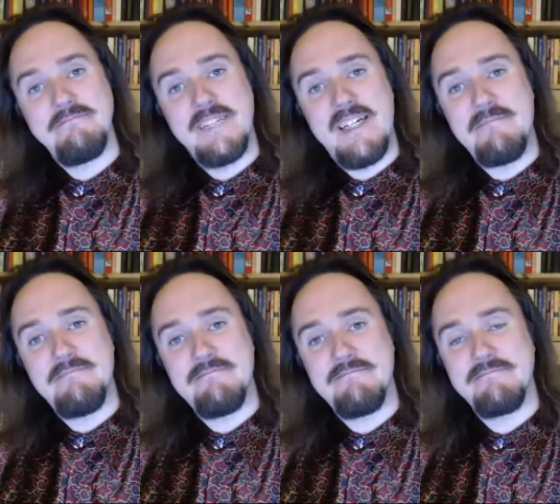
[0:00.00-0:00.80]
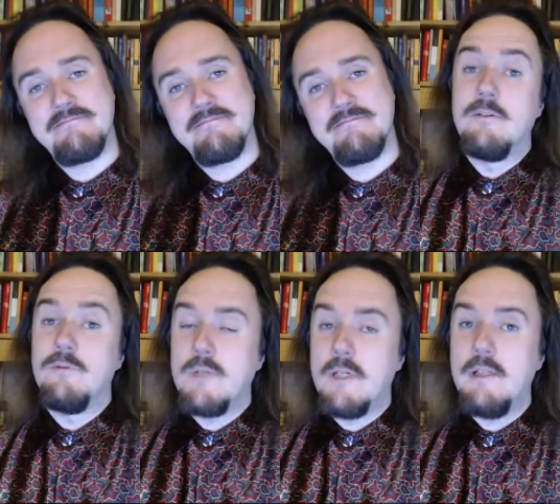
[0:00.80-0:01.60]
Yeah.
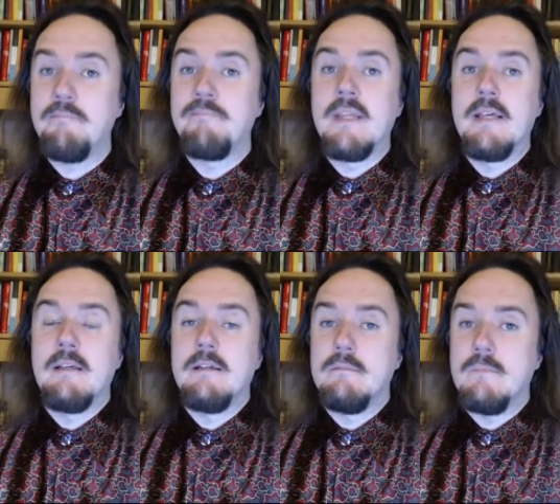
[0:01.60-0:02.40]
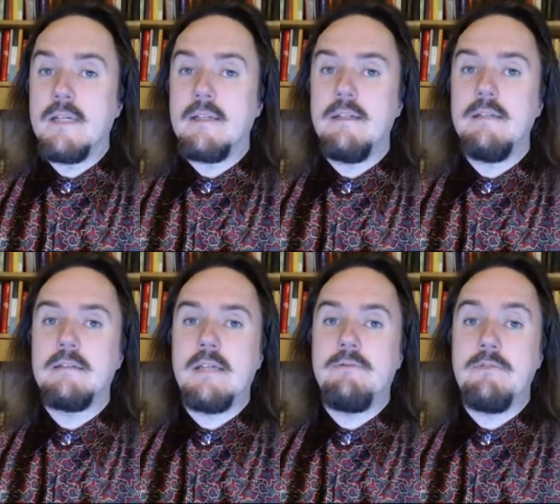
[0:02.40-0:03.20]
Well, at
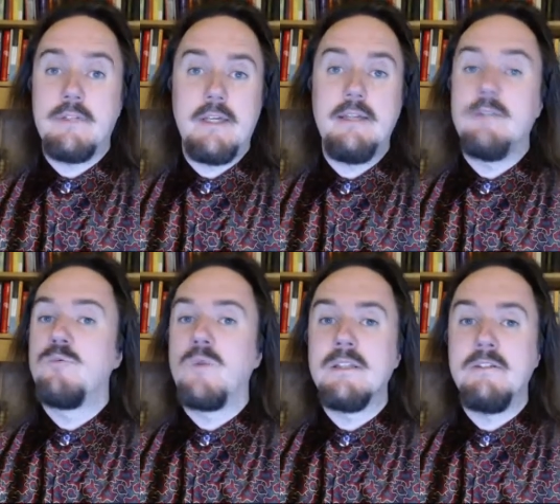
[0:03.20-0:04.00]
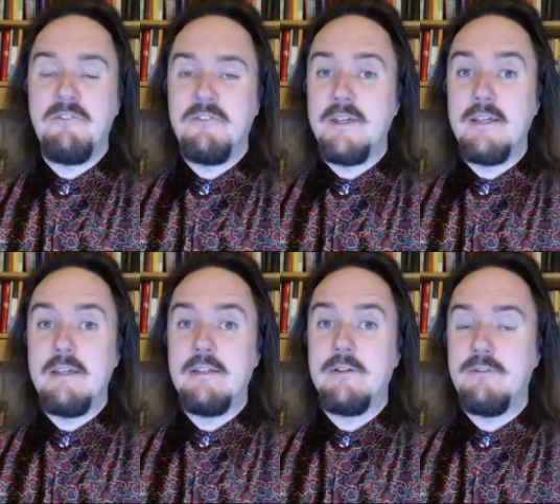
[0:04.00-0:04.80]
least I have to say one
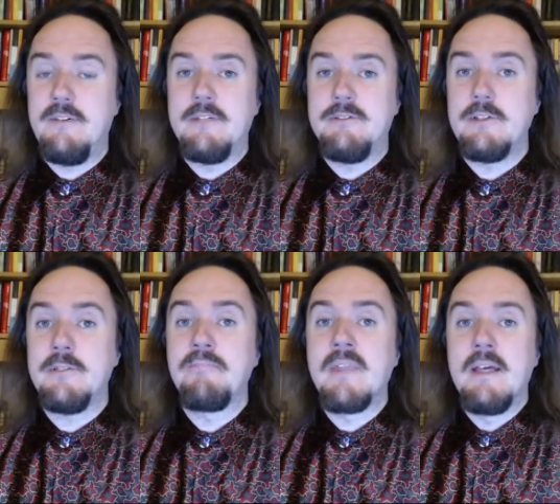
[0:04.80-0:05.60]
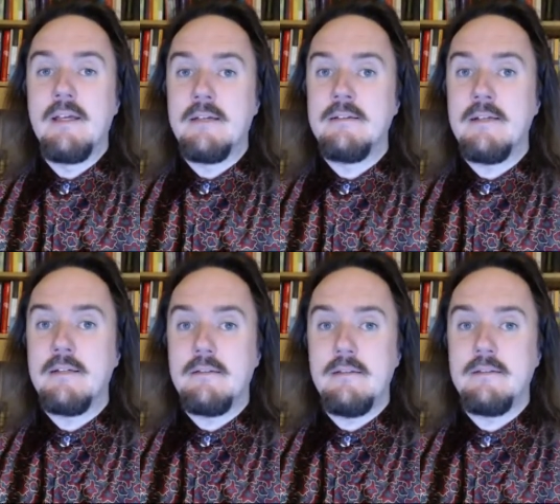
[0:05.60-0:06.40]
thing in her favor, and
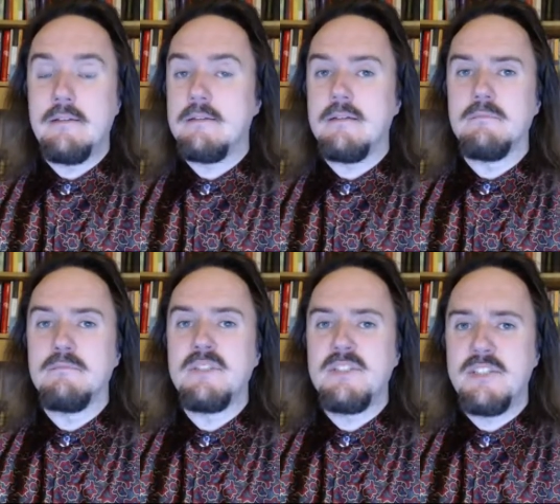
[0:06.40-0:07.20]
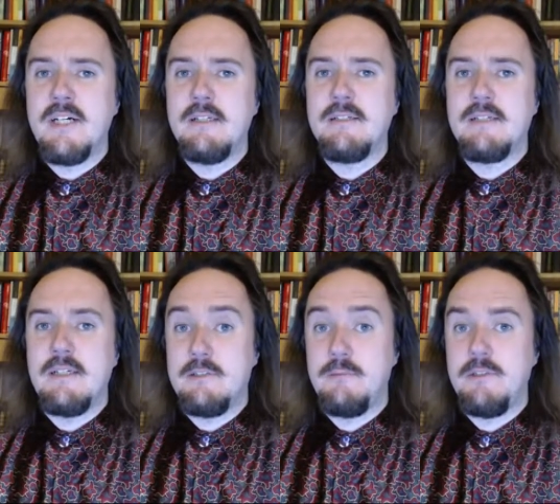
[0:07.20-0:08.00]
that is that child
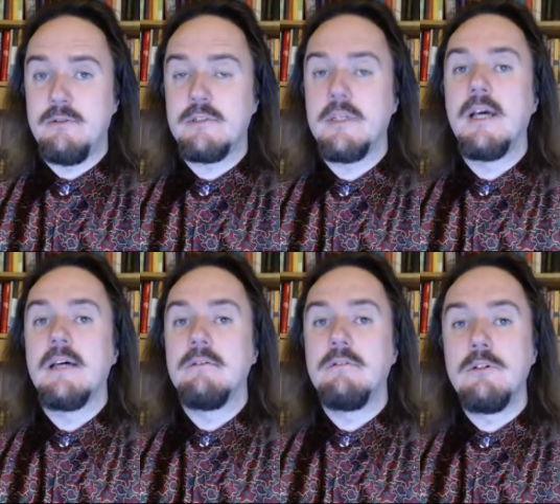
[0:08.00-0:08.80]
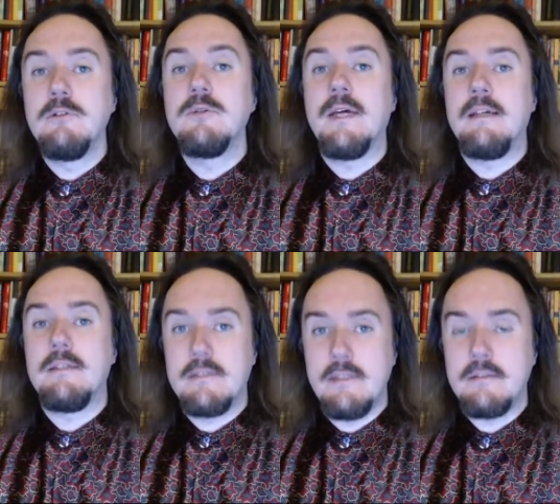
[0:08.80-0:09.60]
sex abuse do
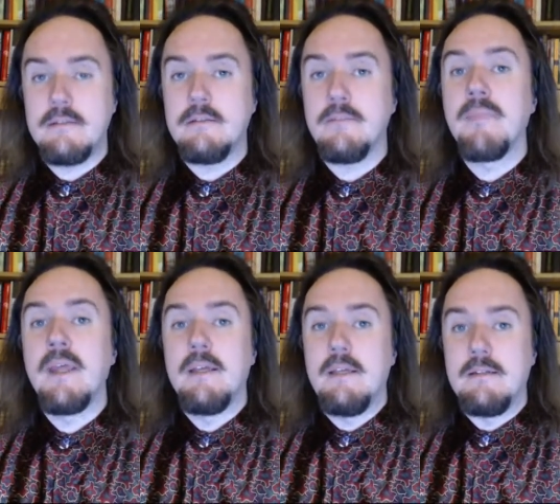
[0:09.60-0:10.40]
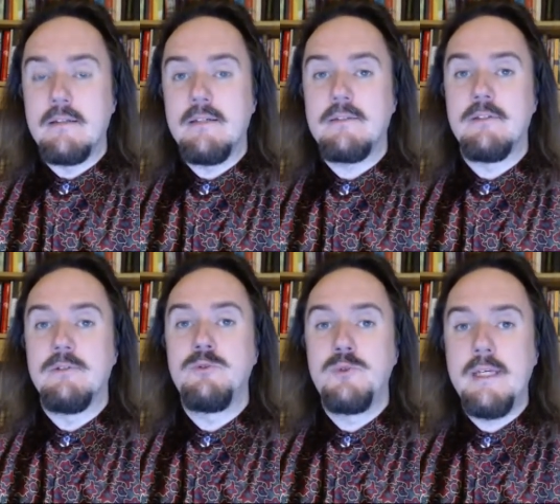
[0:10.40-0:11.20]
exist. It is
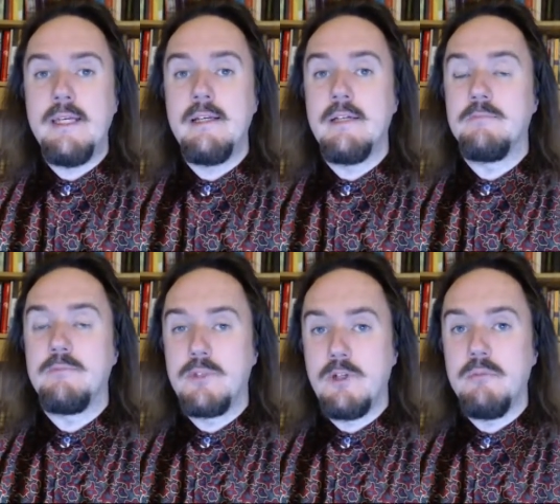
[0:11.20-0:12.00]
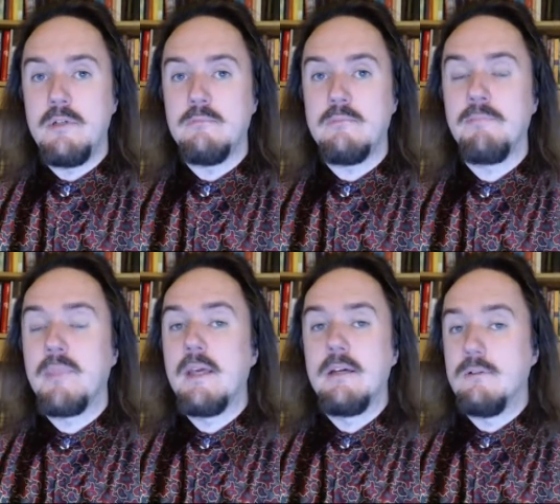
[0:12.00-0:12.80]
a real problem,
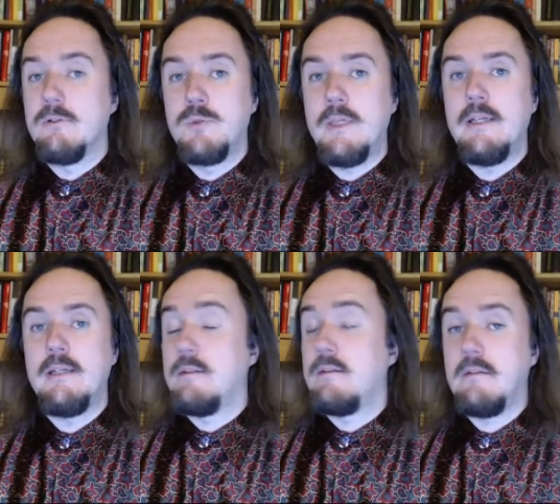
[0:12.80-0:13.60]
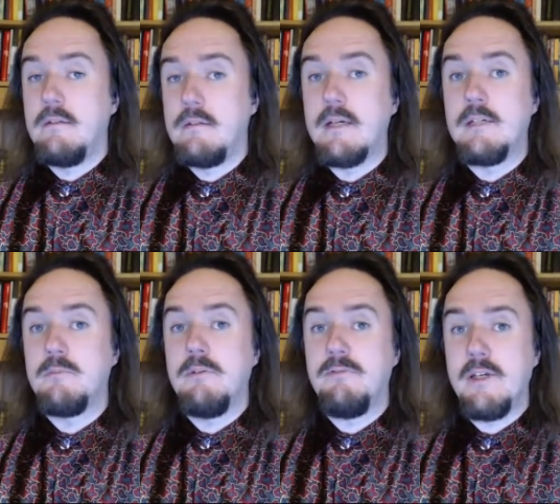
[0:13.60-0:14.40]
a really
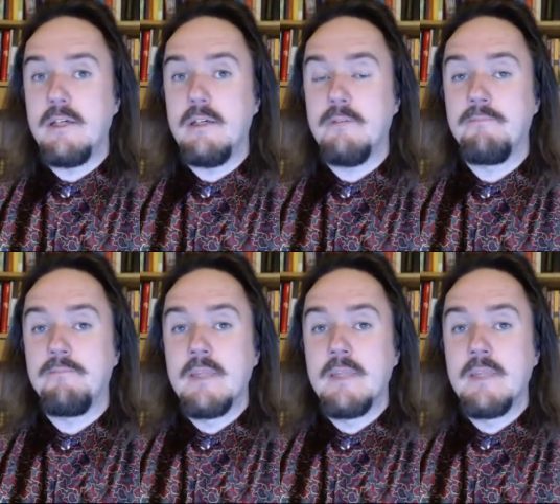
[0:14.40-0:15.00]
terrible thing.